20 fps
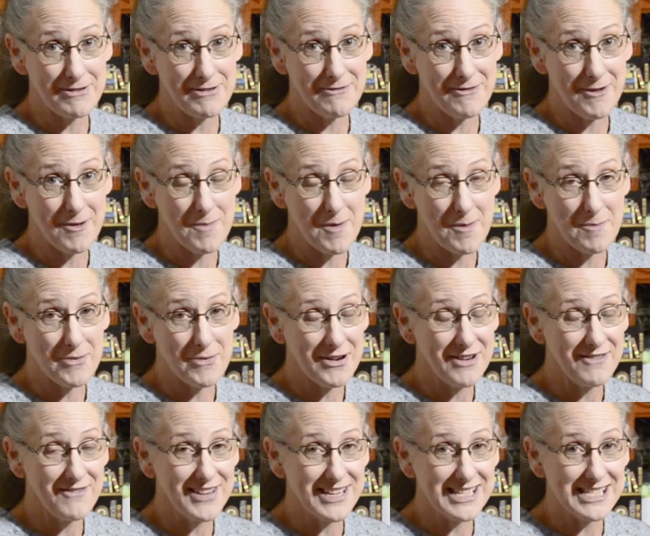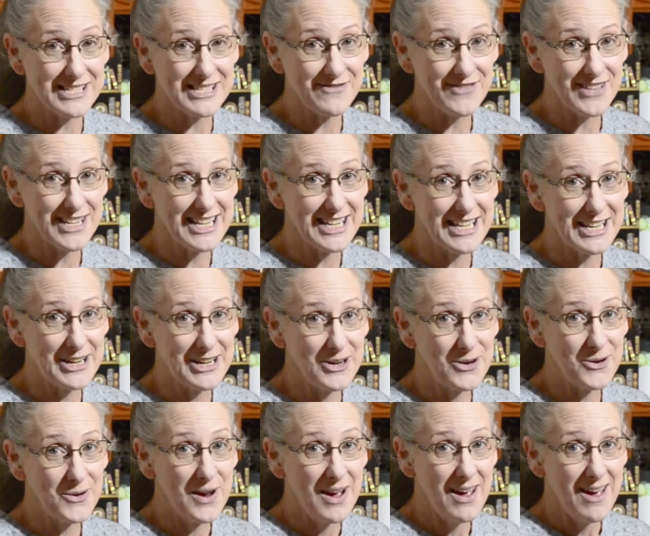from a previous
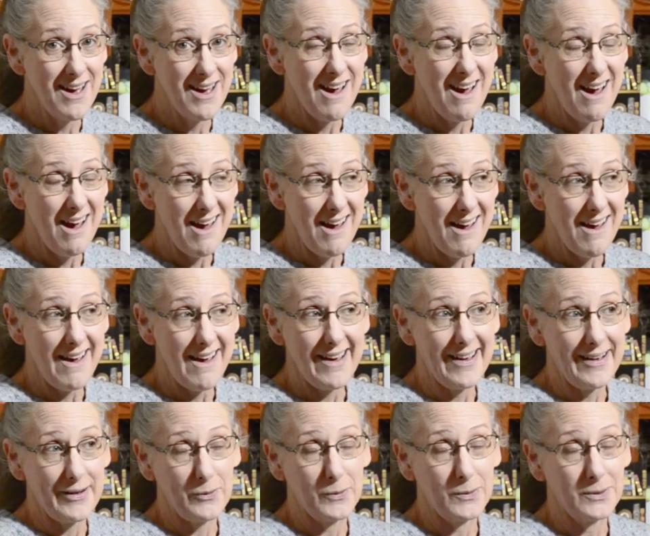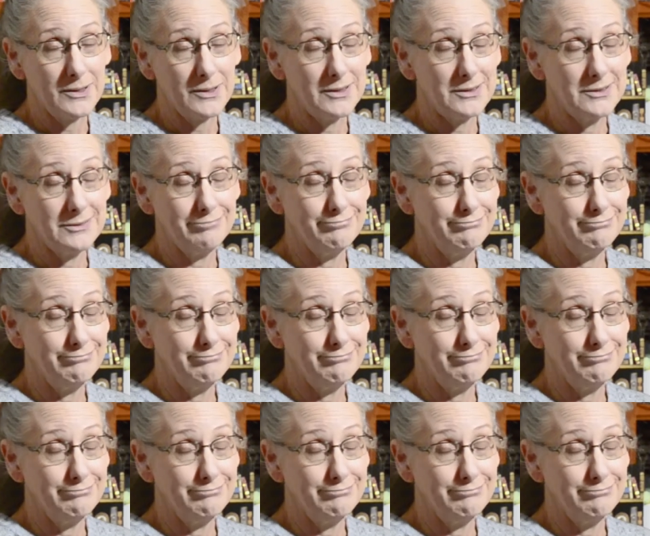video, our